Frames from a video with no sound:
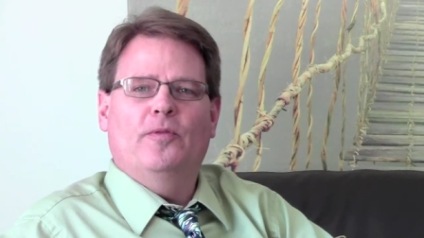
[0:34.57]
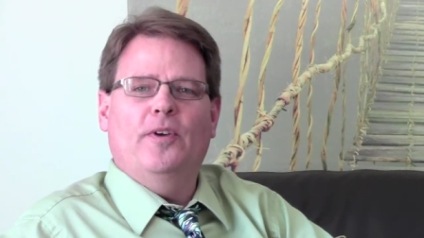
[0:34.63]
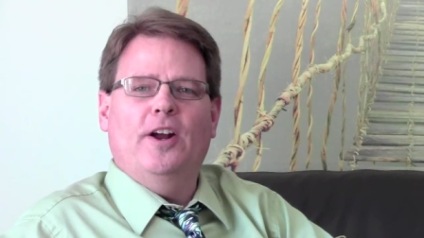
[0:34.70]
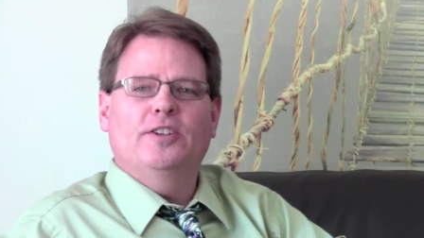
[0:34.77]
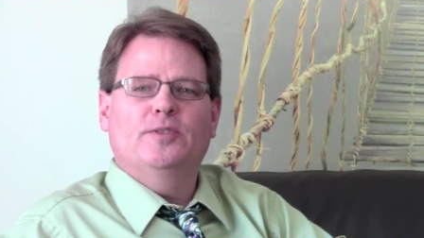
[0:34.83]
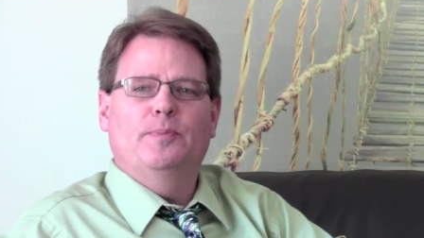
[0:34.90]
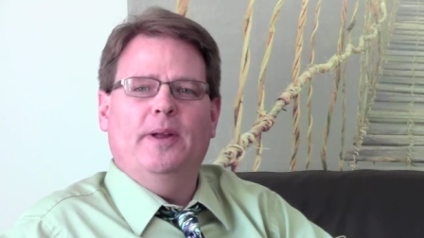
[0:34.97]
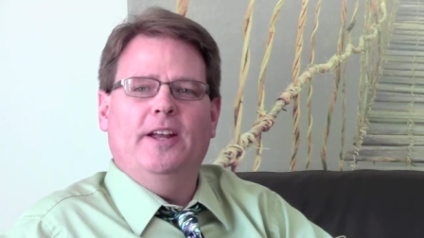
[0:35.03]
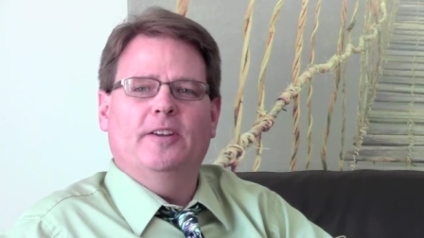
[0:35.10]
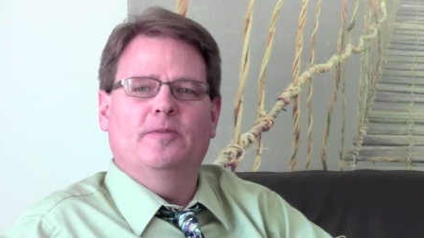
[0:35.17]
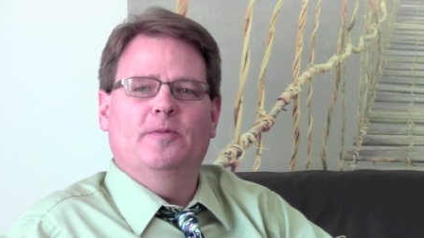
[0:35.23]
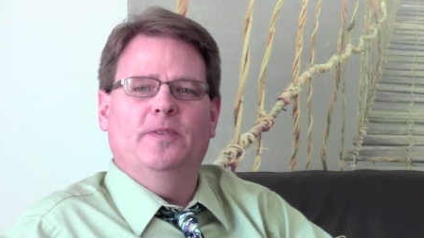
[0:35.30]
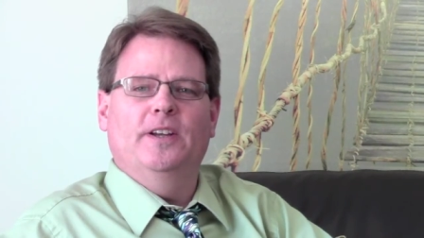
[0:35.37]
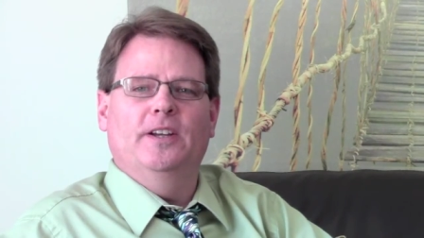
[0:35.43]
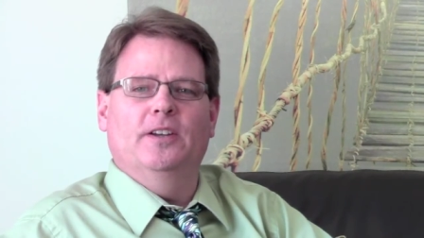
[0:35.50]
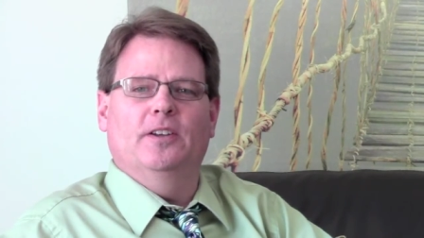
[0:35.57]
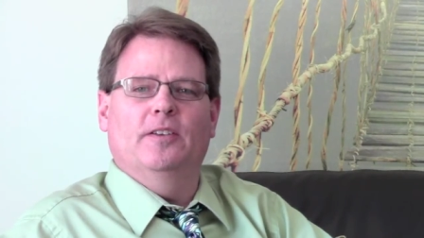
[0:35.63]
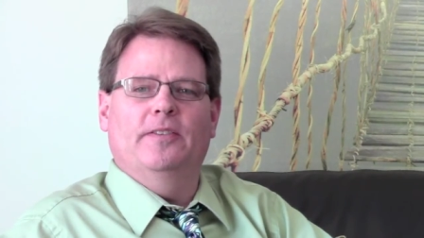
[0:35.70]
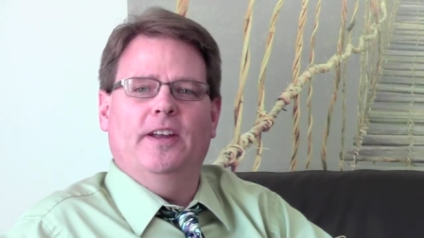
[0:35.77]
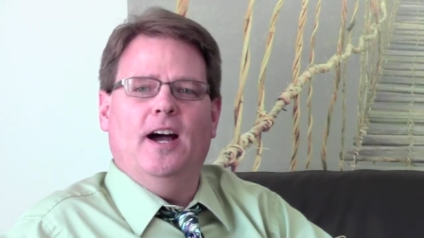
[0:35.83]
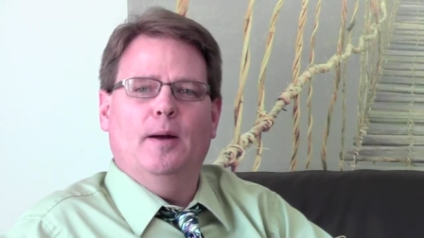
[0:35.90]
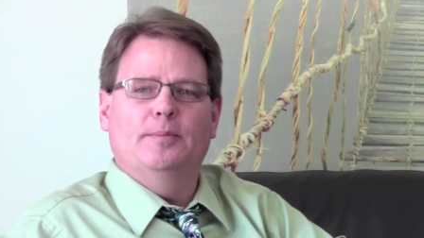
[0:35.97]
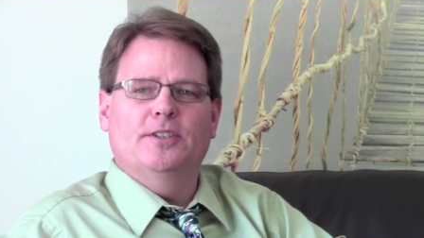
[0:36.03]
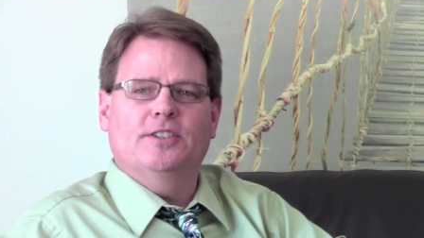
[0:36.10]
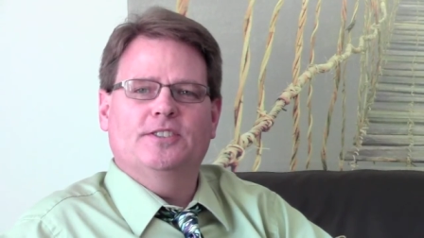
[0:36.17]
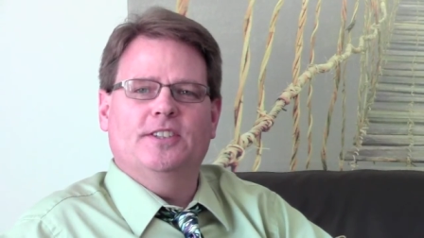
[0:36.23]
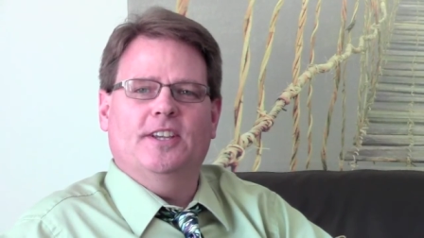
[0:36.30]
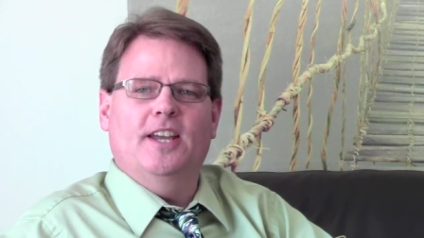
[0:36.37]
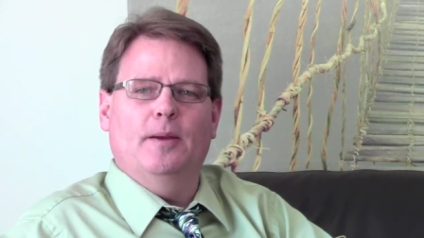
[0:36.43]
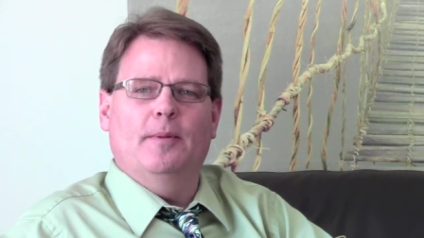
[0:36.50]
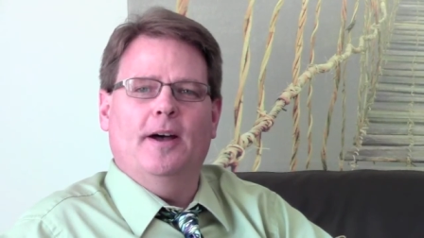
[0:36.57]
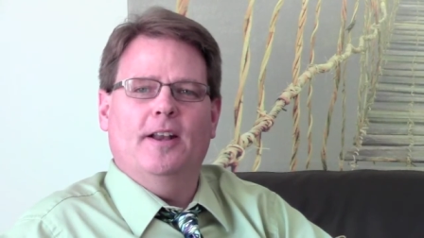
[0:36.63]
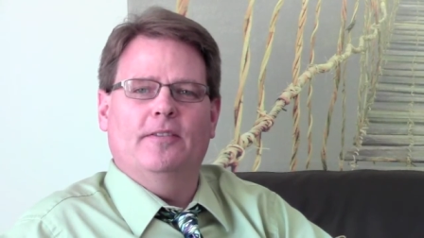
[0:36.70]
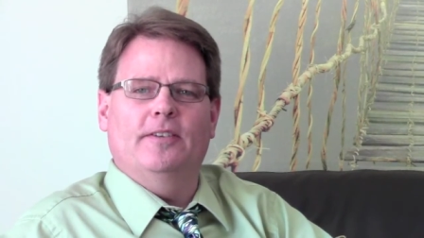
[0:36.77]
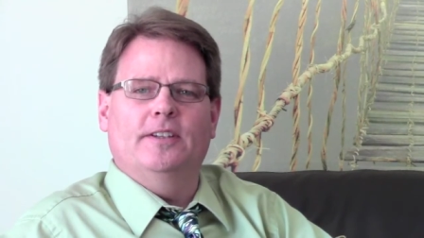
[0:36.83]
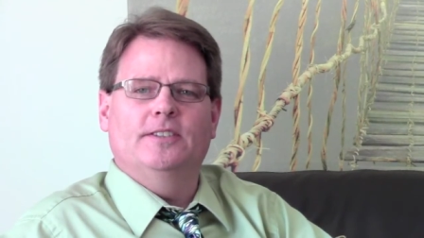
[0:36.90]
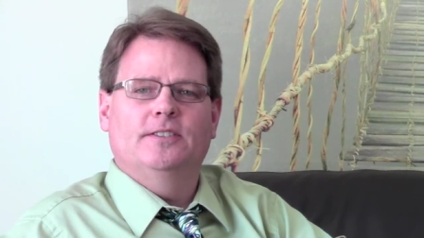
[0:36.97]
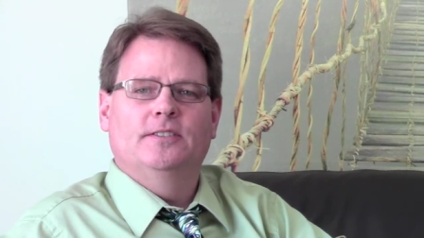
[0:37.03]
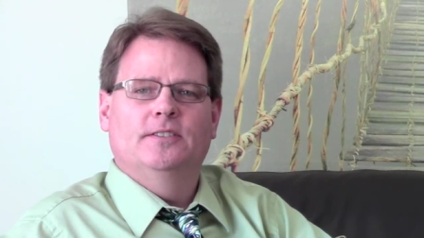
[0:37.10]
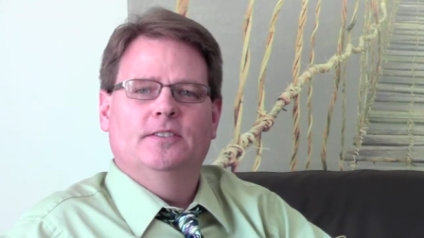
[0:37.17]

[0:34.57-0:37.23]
fresh-baked feel of the objects that came out of it.